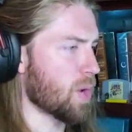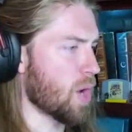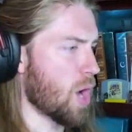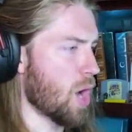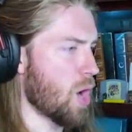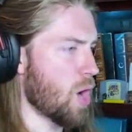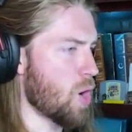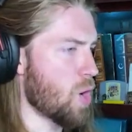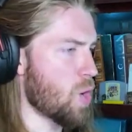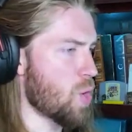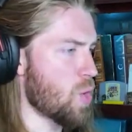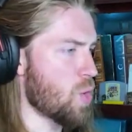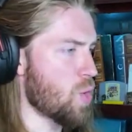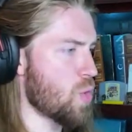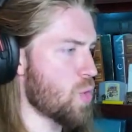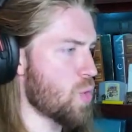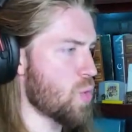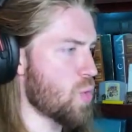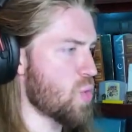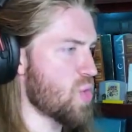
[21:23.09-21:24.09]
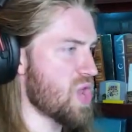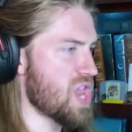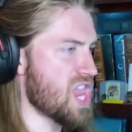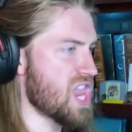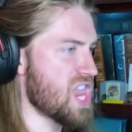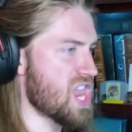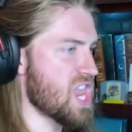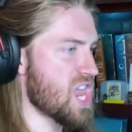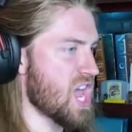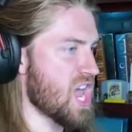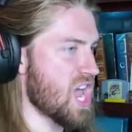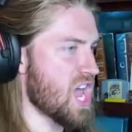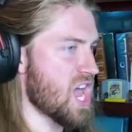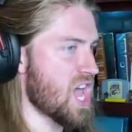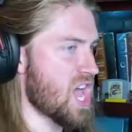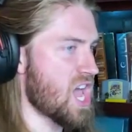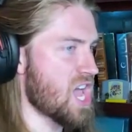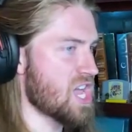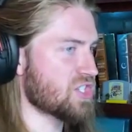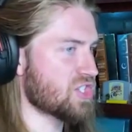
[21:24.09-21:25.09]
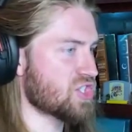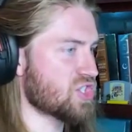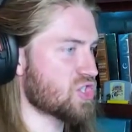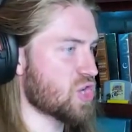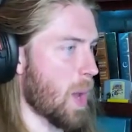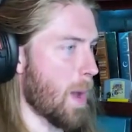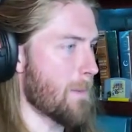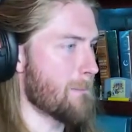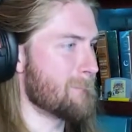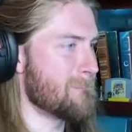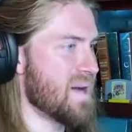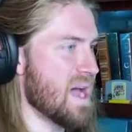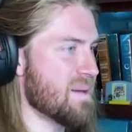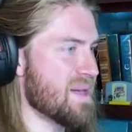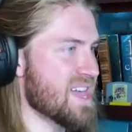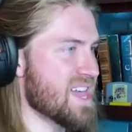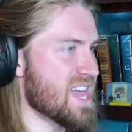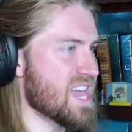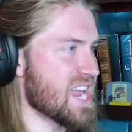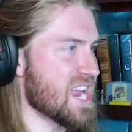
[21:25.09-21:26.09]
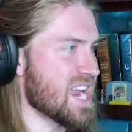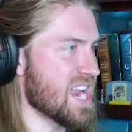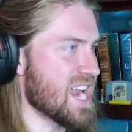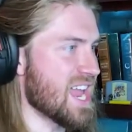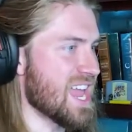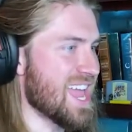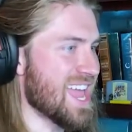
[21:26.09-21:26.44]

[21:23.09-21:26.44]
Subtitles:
Oh, yes, baby.